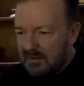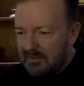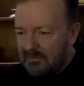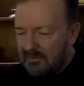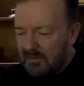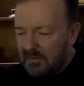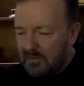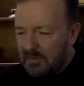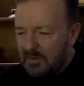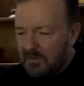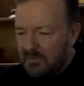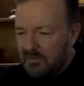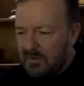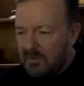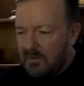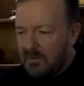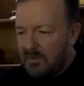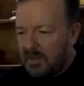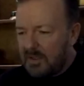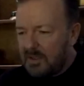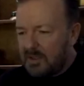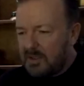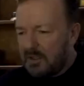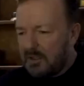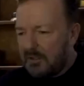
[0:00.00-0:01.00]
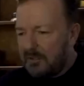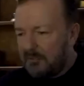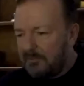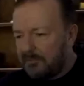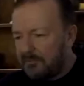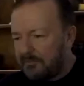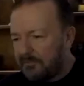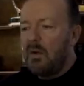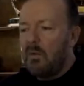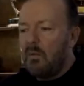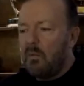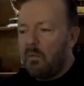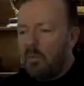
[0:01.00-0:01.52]
Rupert's real question.
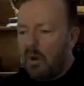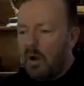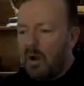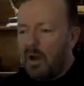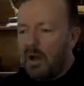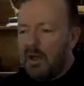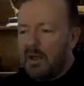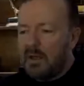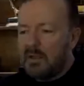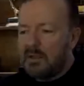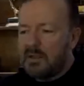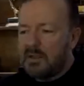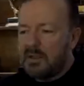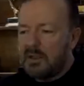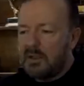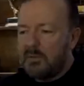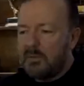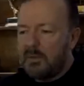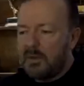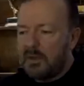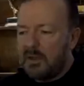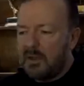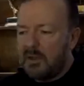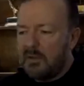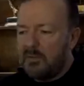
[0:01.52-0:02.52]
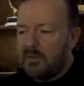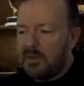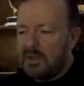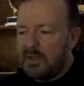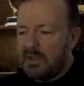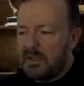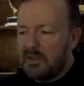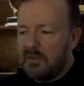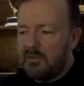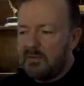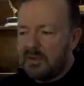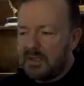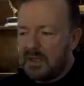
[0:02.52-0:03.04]
Why are stupid humans
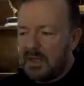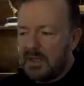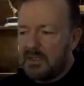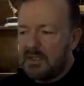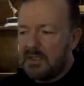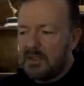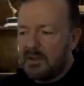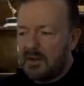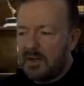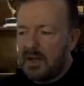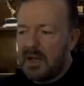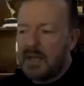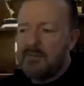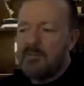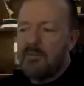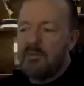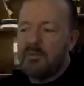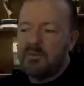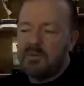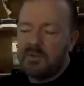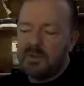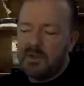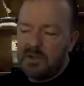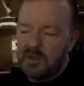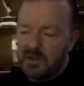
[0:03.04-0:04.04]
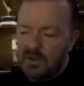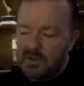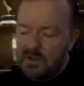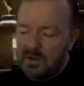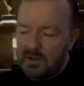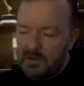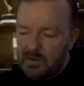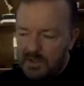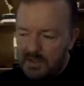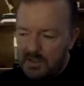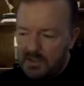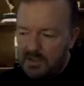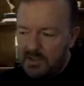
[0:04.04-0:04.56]
still testing on animals? Good
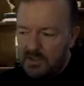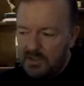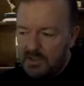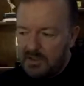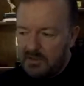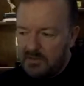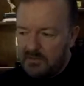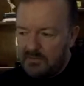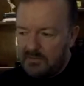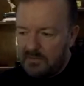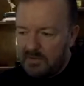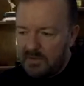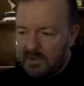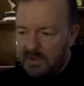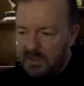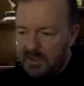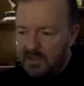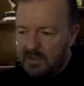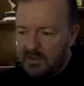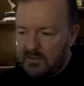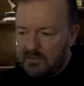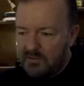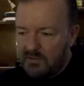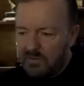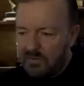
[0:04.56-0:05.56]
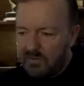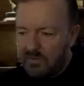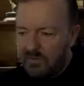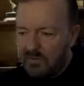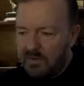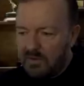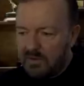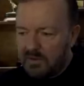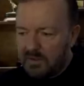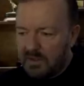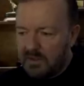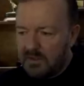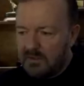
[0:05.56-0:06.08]
question. It's
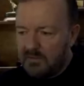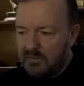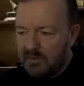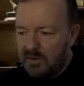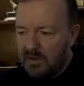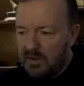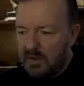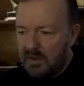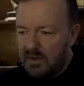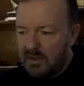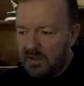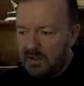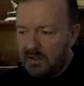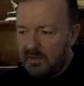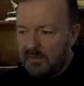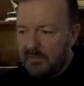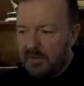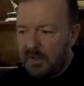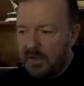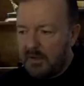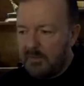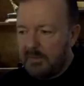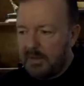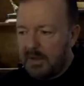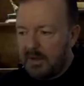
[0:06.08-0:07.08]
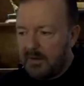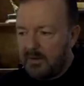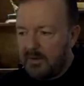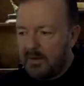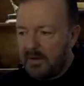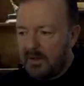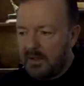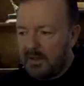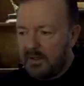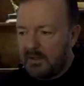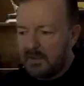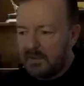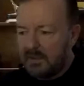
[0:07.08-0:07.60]
cruel, doesn't work, and
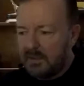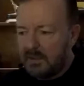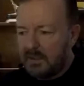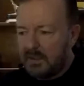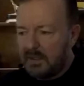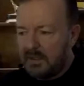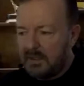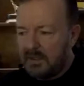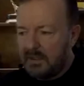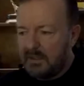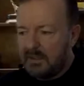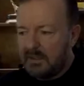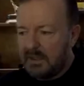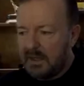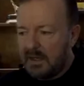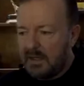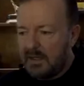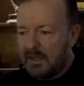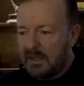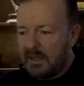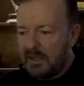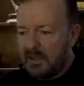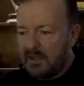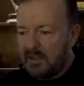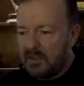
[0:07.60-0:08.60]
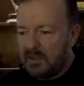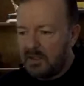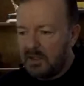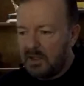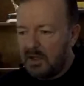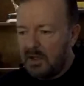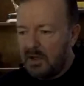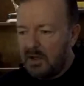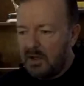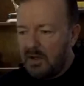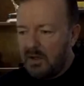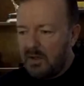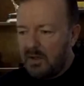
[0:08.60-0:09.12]
barbaric in this day and age.
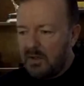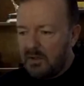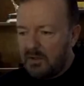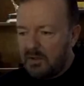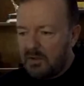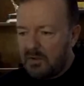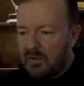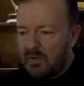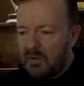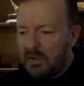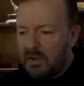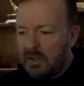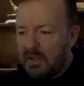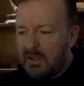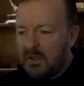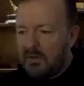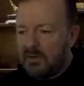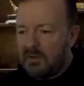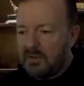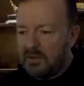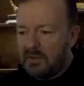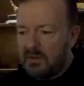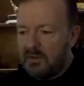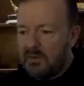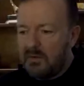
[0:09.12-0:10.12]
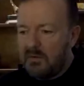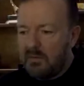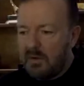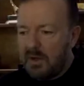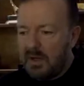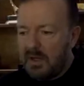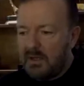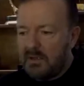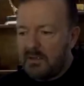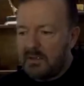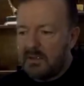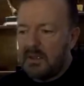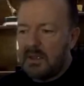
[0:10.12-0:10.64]
Surely there is newer
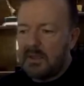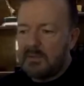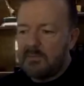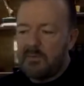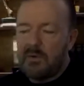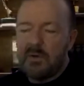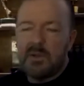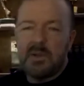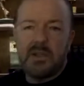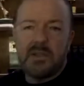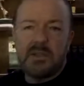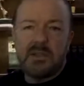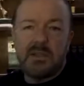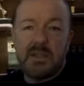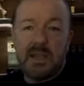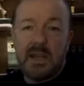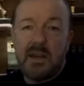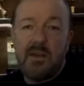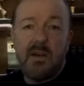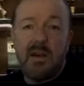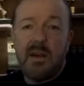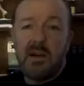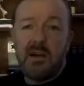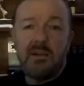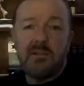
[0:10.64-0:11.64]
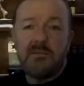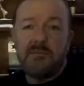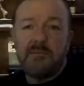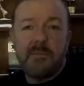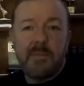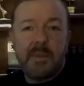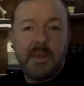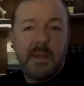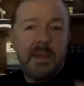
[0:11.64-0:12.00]
ways to test products. There are.